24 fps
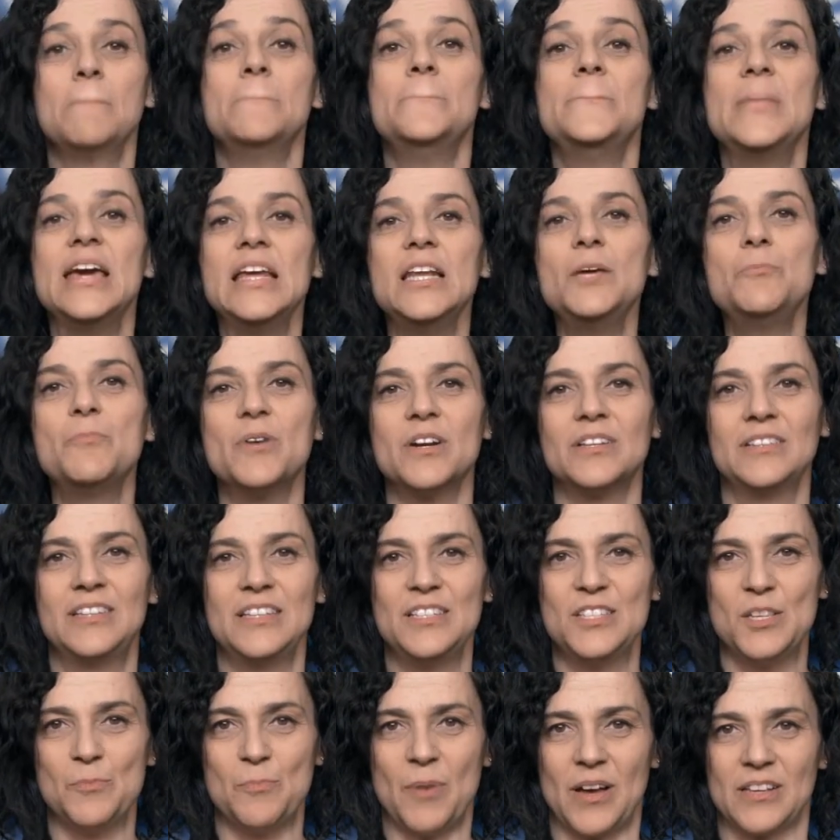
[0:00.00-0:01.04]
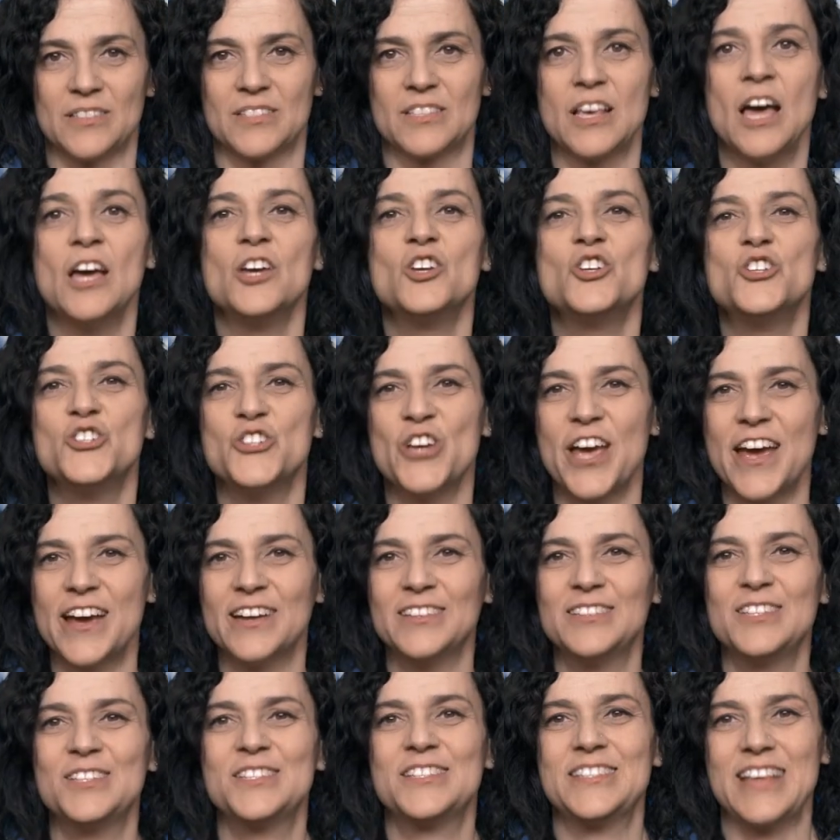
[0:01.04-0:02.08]
Many participants share
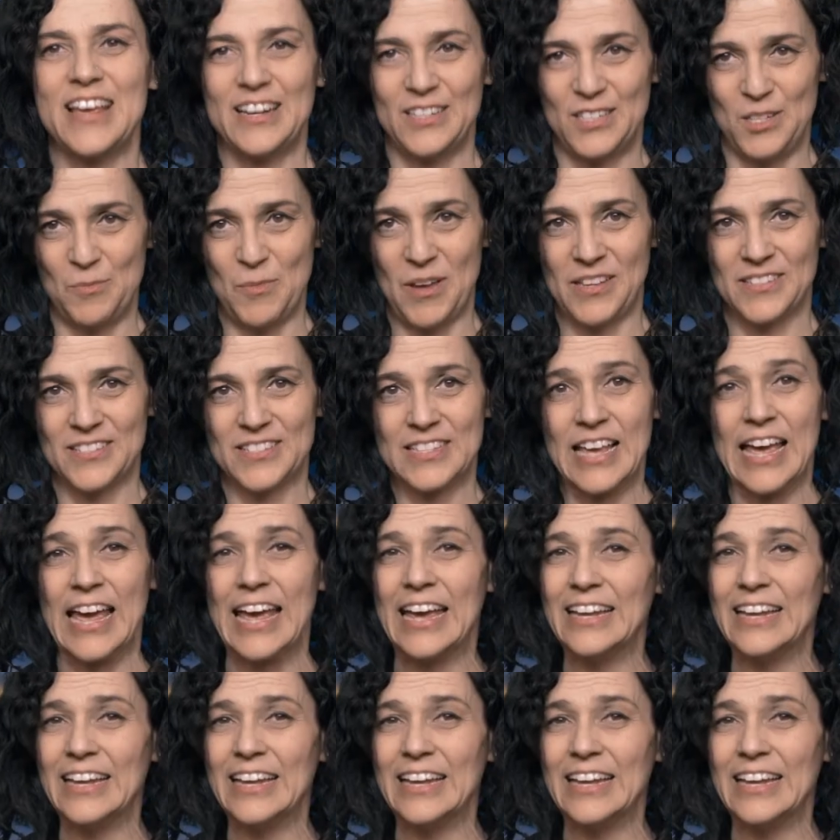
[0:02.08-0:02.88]
these sentiments,